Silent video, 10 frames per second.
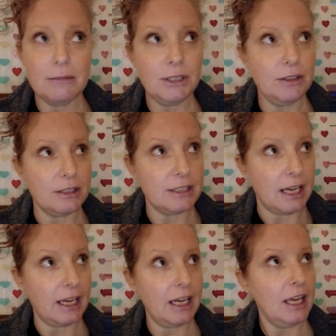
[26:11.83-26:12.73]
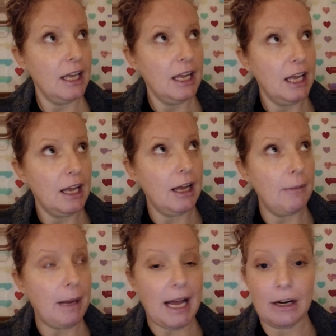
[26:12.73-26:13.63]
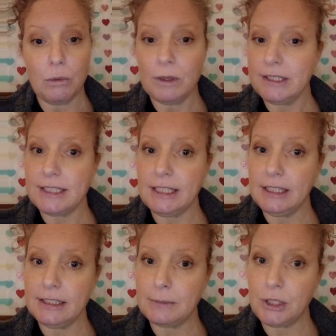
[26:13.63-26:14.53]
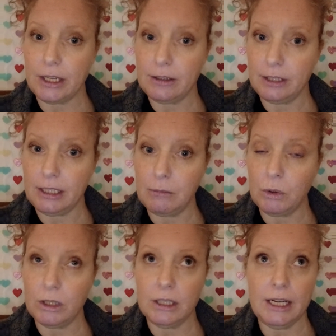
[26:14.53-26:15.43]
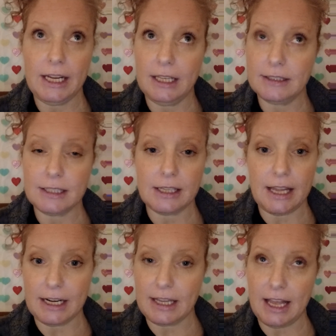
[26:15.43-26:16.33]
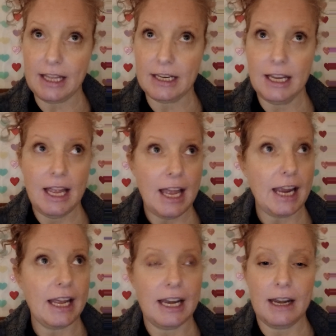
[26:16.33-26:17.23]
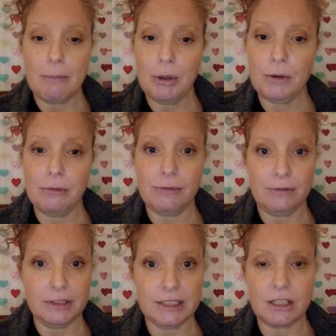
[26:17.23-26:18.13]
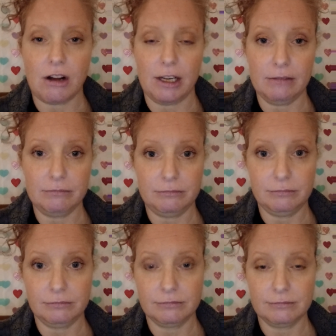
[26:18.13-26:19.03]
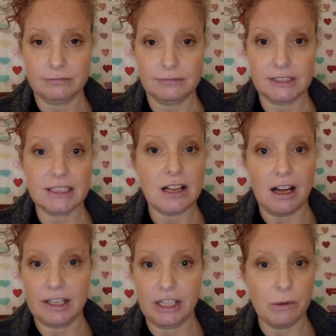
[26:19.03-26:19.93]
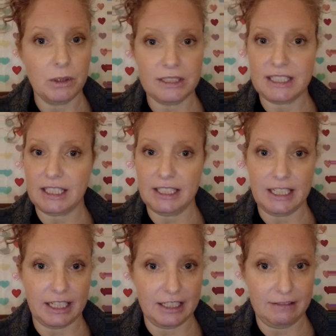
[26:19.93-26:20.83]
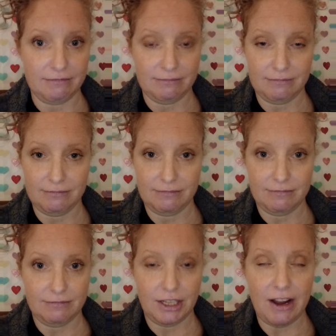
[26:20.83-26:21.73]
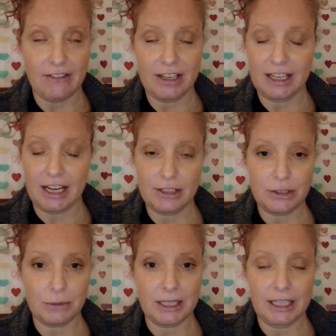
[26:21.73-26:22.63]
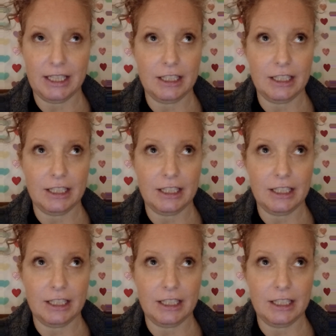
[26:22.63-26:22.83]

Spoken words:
You can say, I don't want to see this channel anymore, and select that, and poof, it's gone. It's gone. You won't see it again. You haven't engaged with it.